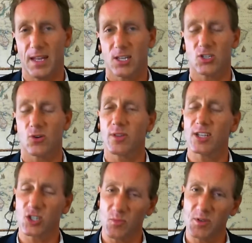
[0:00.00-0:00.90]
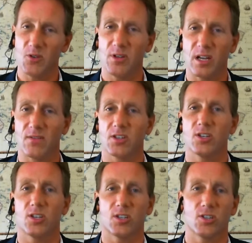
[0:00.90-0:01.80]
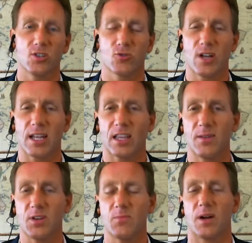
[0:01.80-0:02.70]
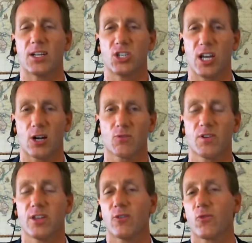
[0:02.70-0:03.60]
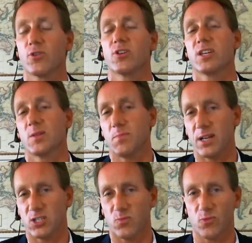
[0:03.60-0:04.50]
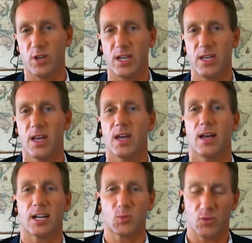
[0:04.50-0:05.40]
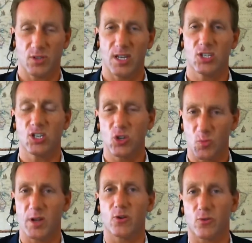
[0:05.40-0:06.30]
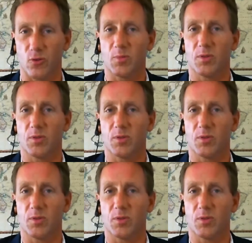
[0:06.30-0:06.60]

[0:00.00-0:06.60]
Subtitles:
So that's the beauty of it. You're not limited by geography, therefore you can get best-of-breed expertise in your peer group.